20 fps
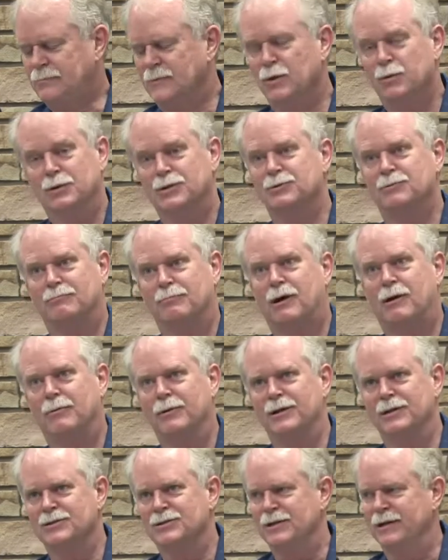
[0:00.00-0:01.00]
which
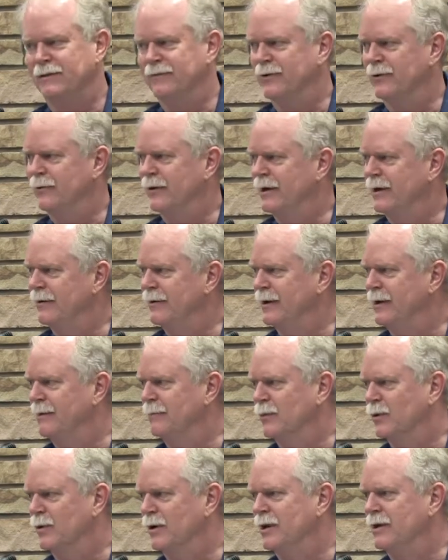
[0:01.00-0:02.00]
probably isn't even around
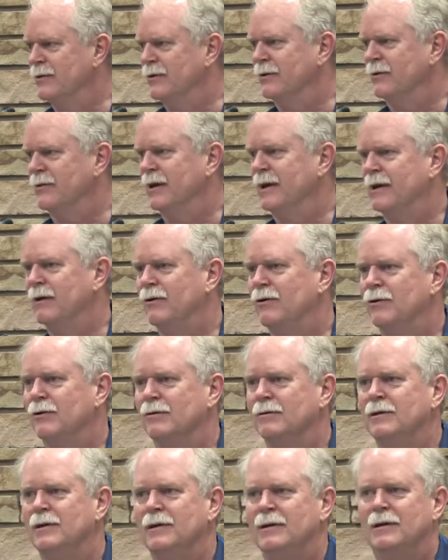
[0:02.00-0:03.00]
anymore either. They
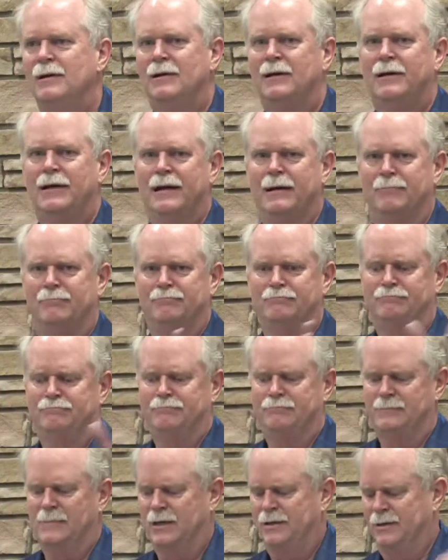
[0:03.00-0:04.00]
all kept
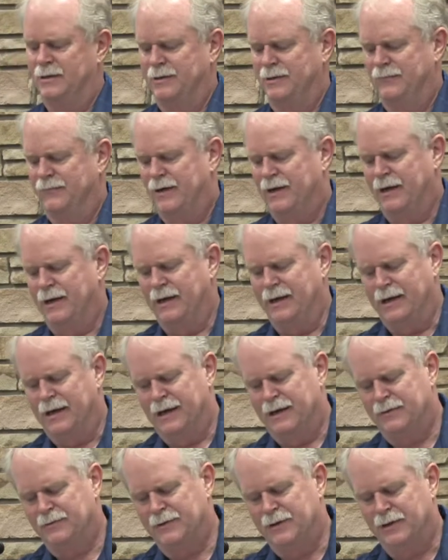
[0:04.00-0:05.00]
dividing
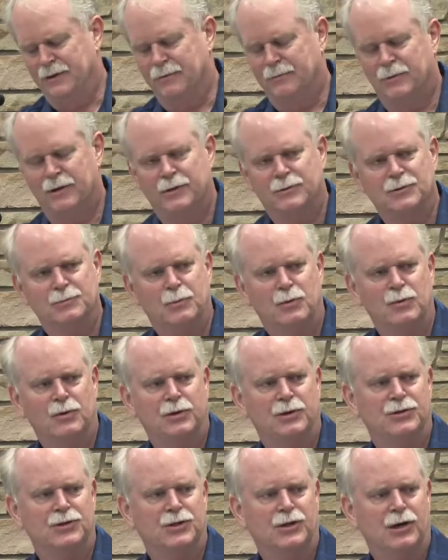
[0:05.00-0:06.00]
out there. But I was born
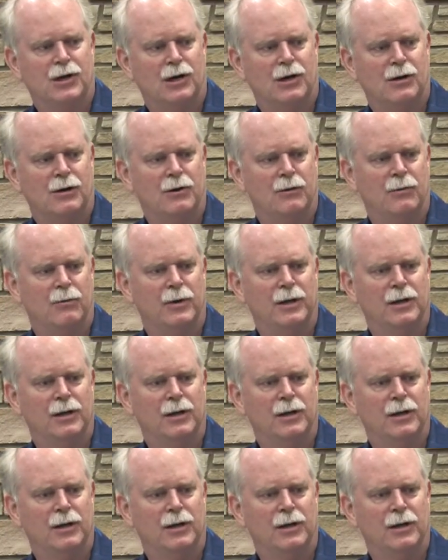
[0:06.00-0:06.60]
in Chicago.